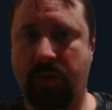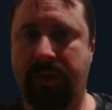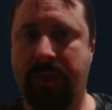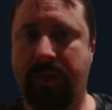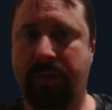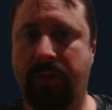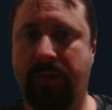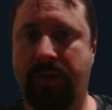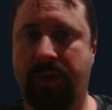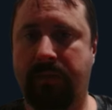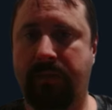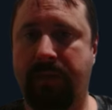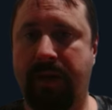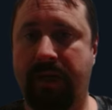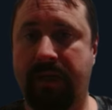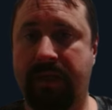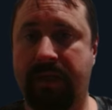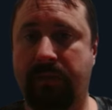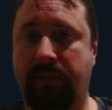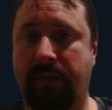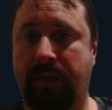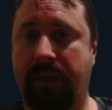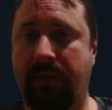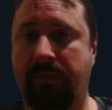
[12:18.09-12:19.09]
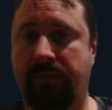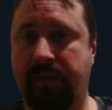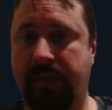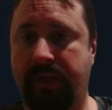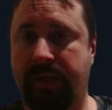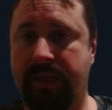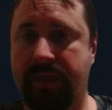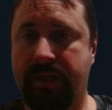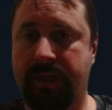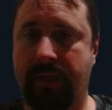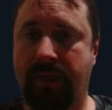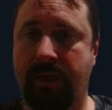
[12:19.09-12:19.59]
people could make some lovely
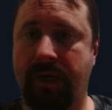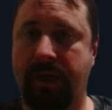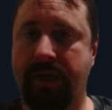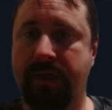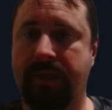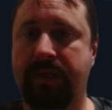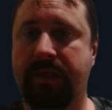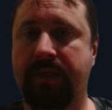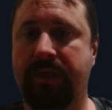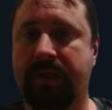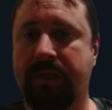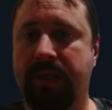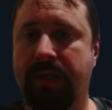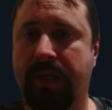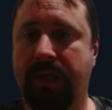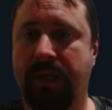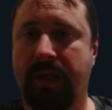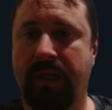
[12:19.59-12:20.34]
designs.